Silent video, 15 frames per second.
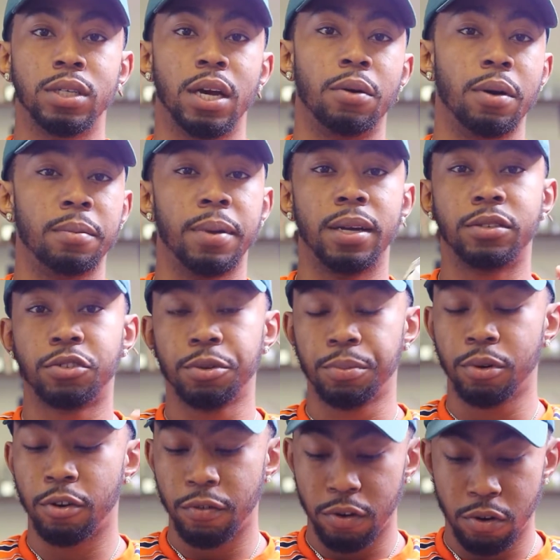That way I'm not
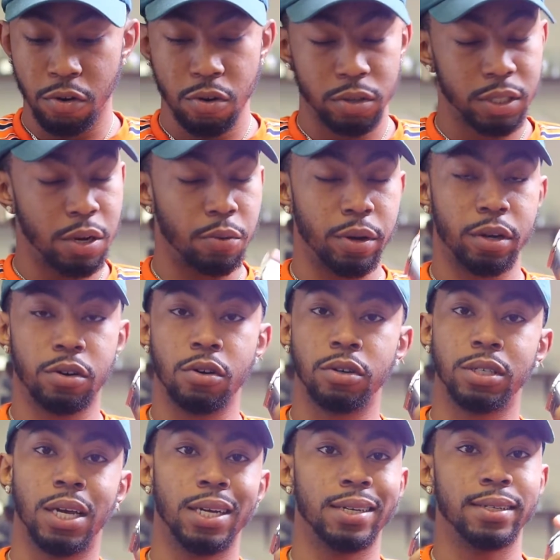tripping over cords. That way
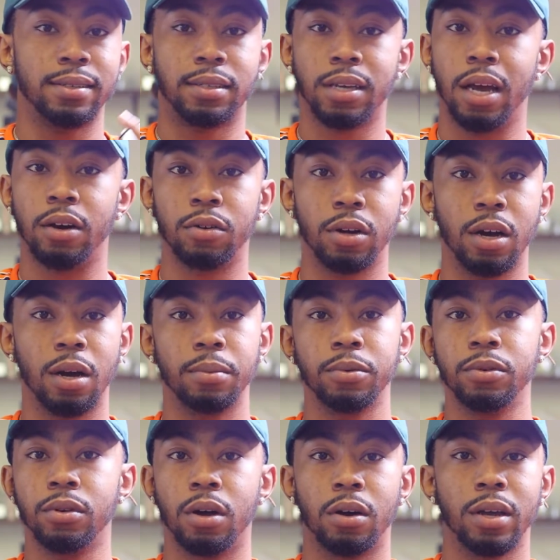cords not getting tangled up.
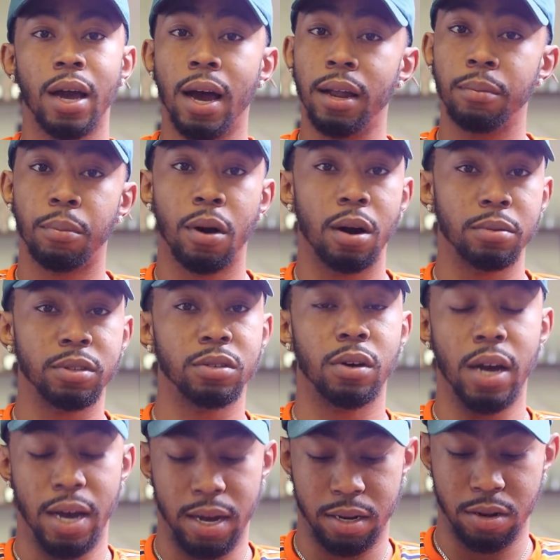You know, y'all barbers know
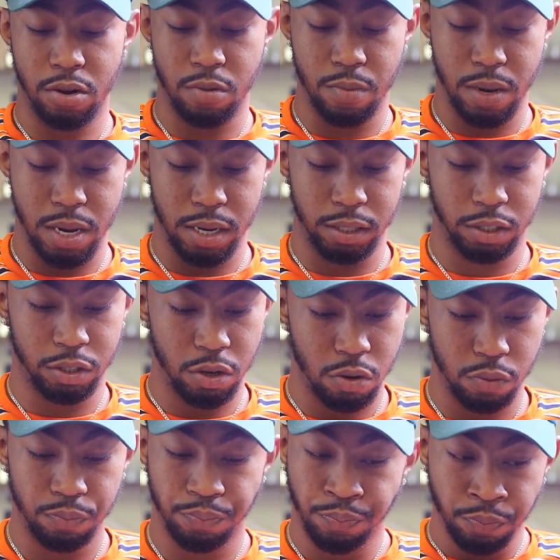how I go, man.
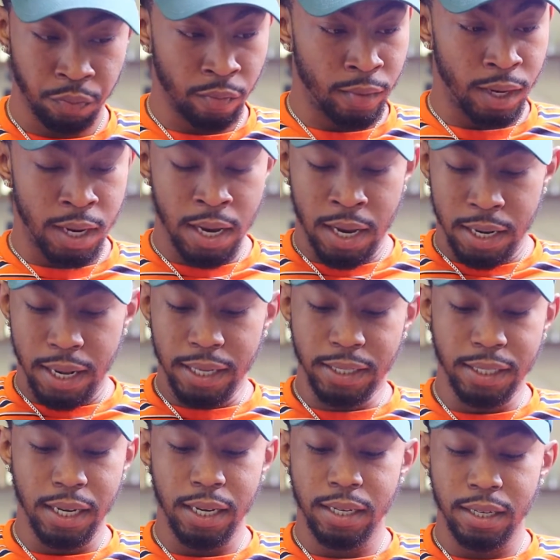So
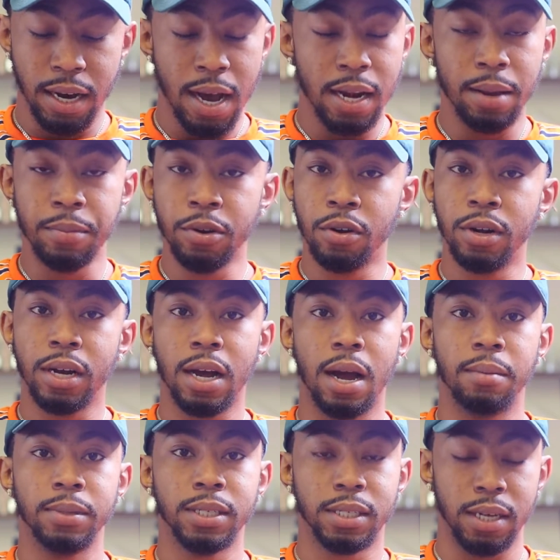that's it. Y'all let me know in the
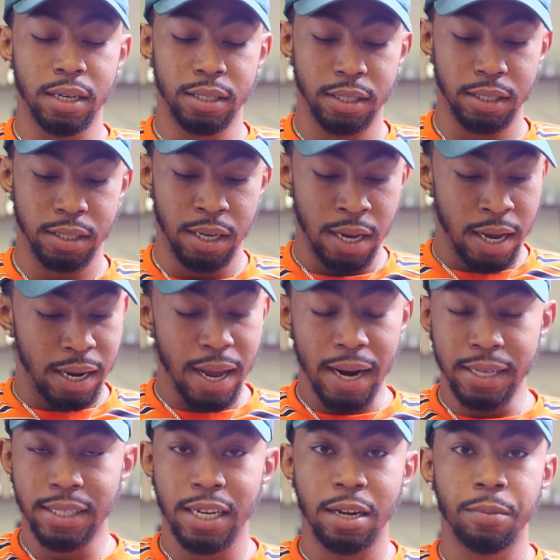comment section. Like
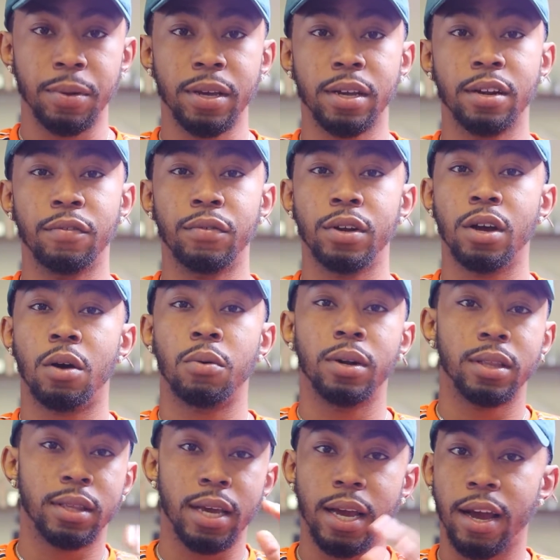I said in the beginning of the video, I want
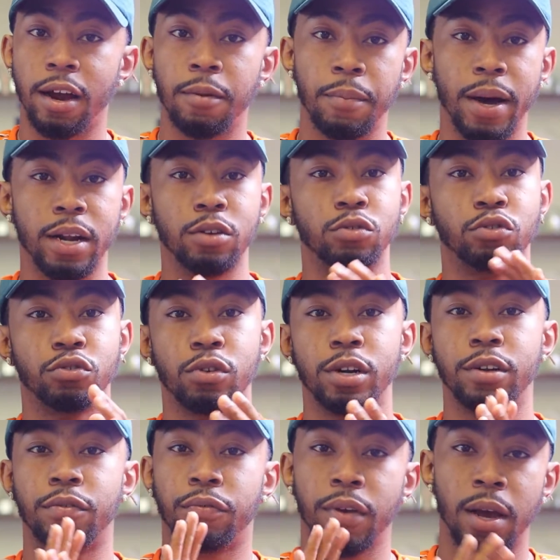to thank everybody who's
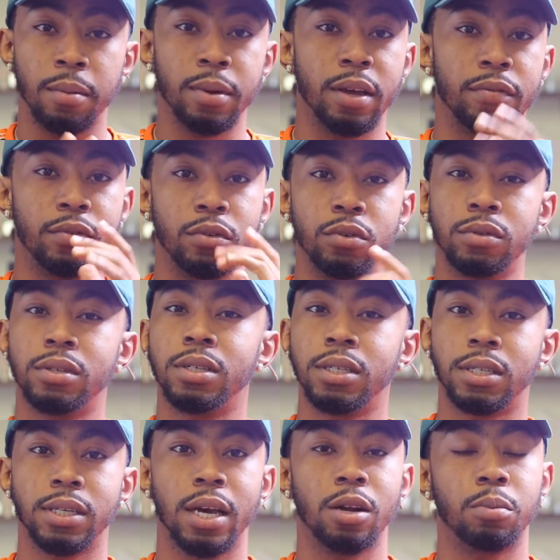joining the family. If you're new to
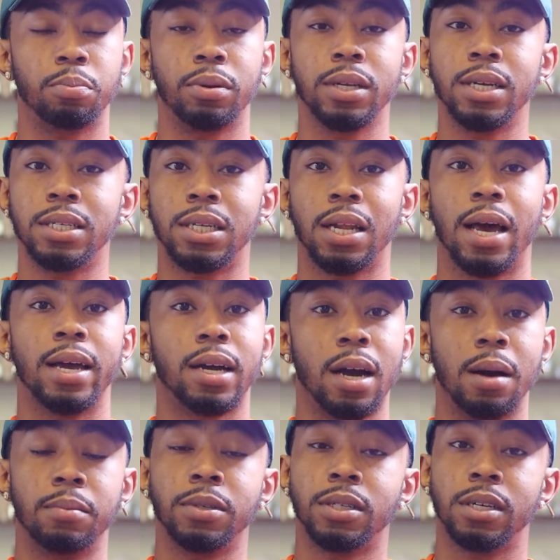this channel, please like,
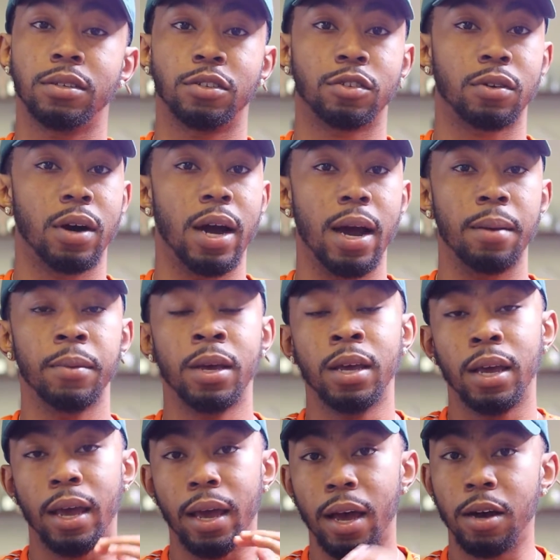comment, share, subscribe.
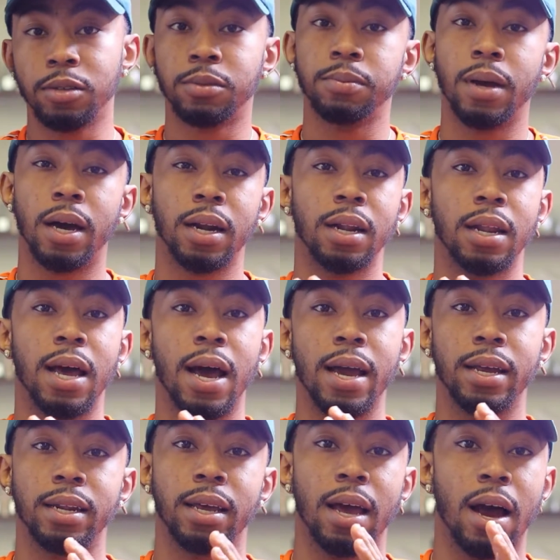It helps me out a
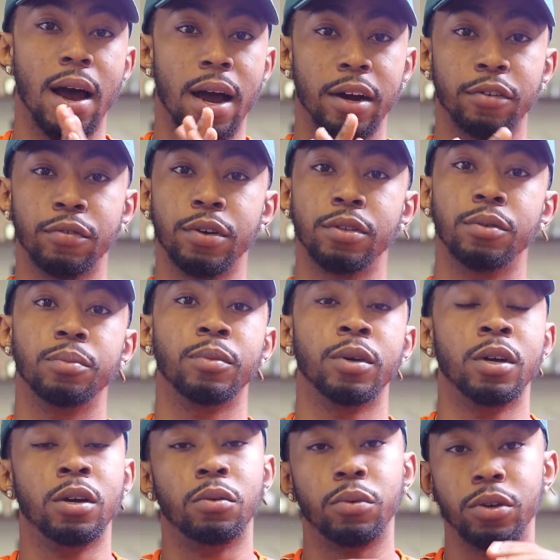lot in the algorithm.
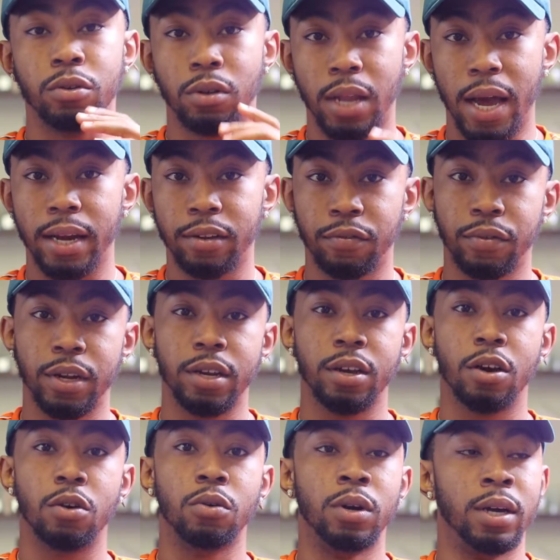When you like the
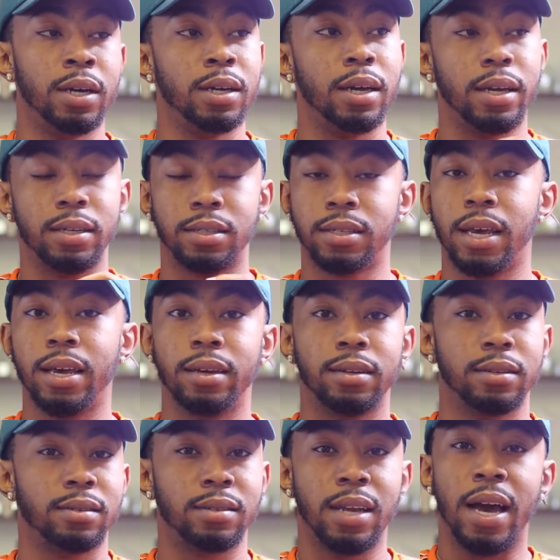video, it take
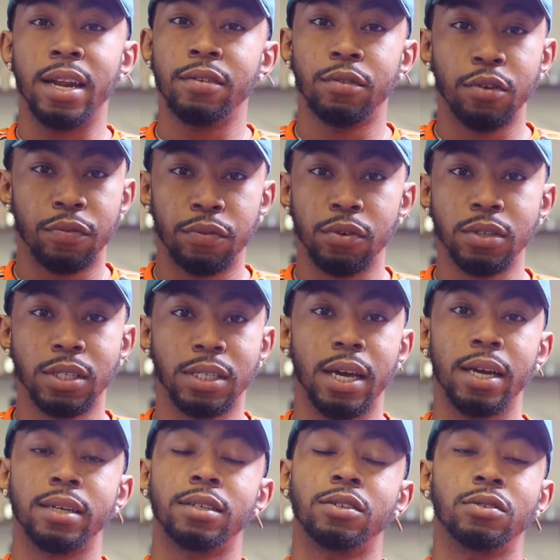not even a full
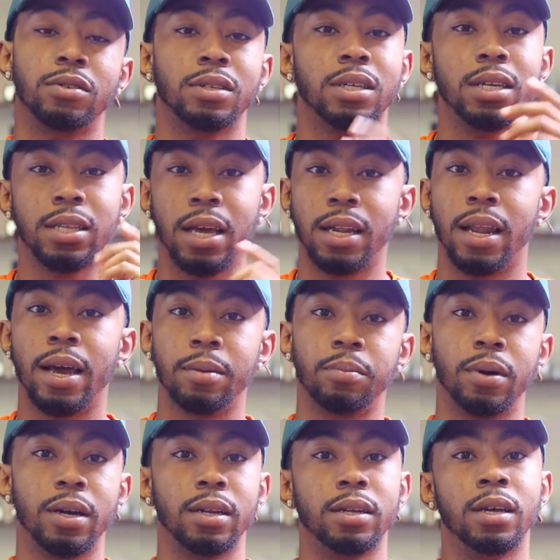second. So just hit that like
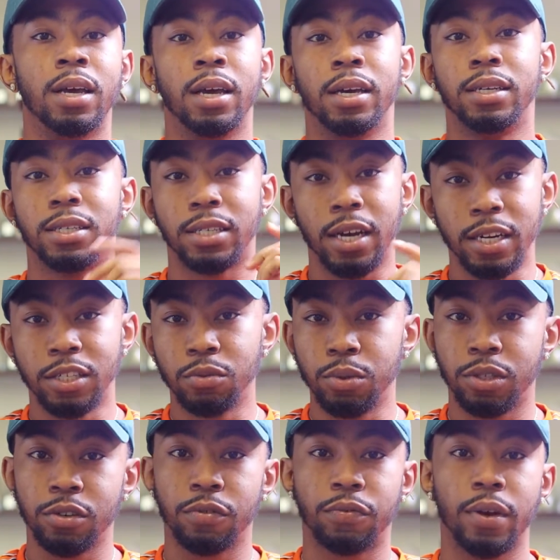button. Share this
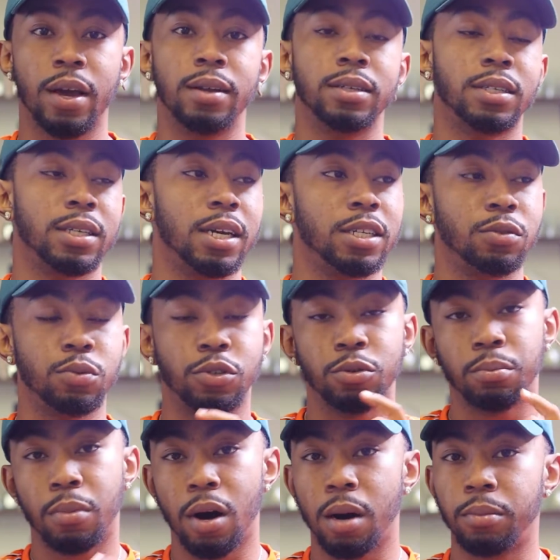with your family. Share this with your
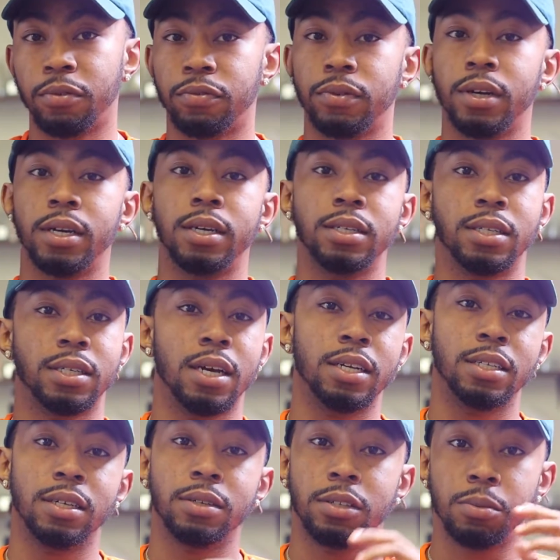barber friends. Share
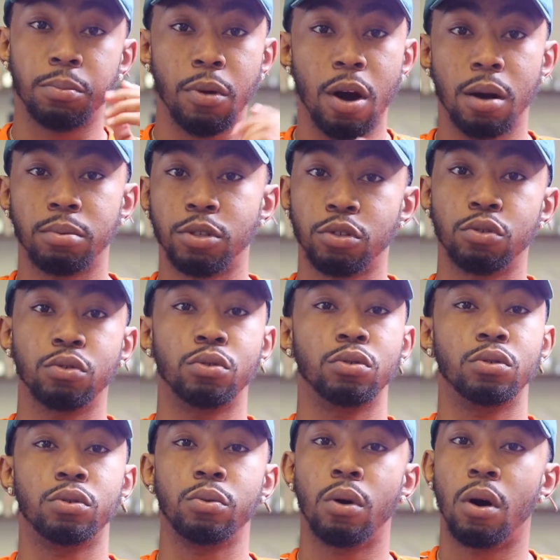this at your barber school.
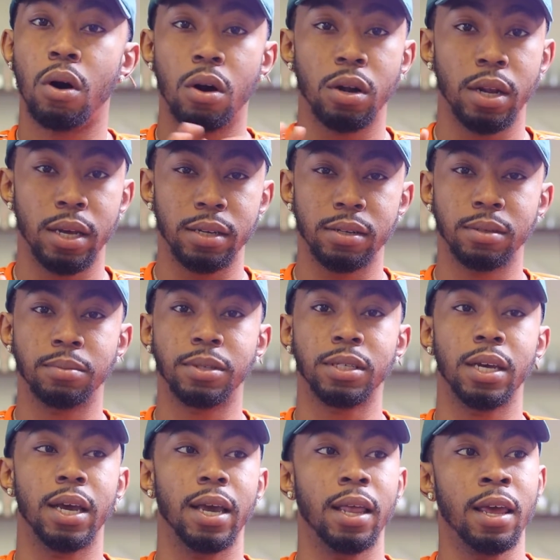Do all that. You know what I'm
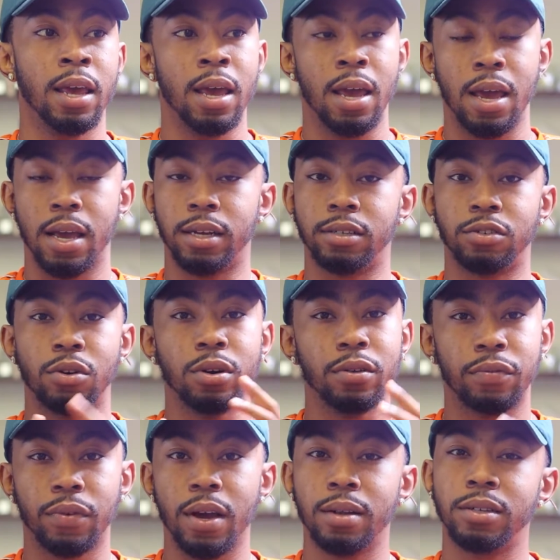saying? And join the
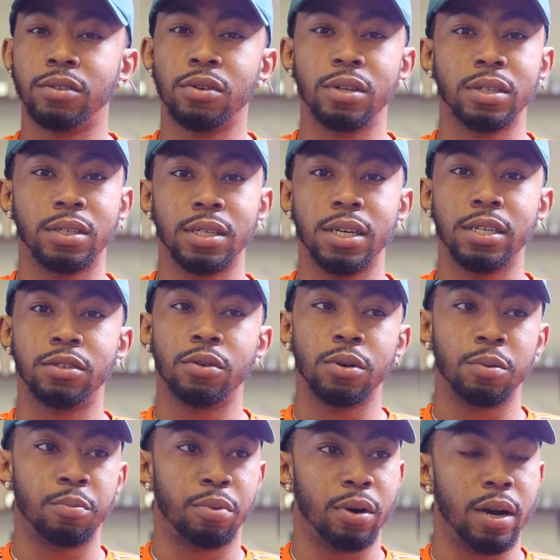family, join the team, join
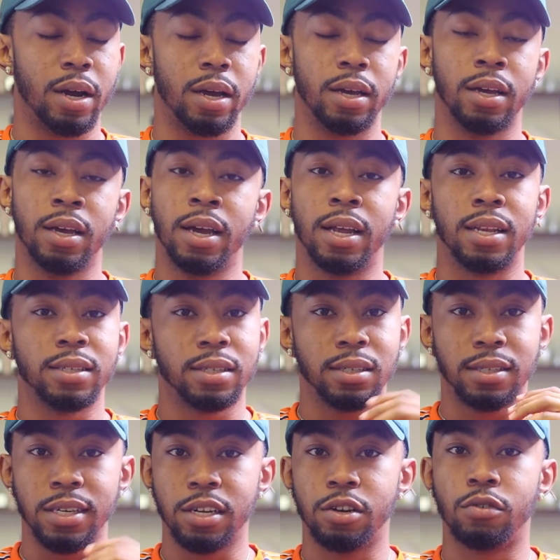the brand. Let's
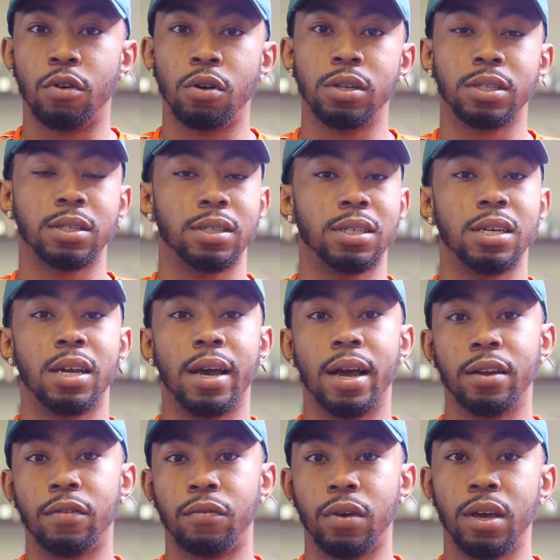continue to grow. Let's continue to
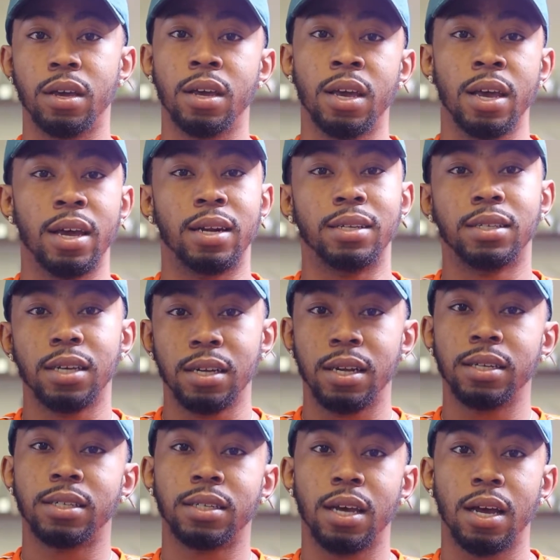elevate. And until
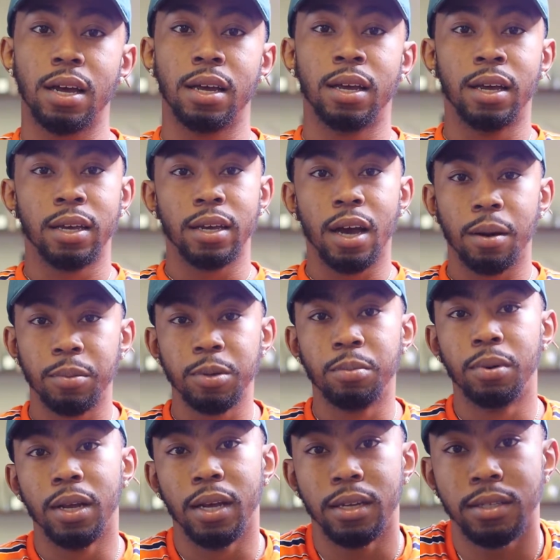next time, y'all be
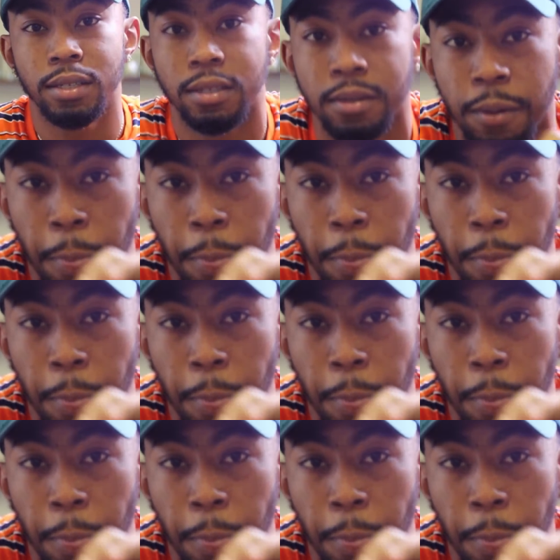blessed.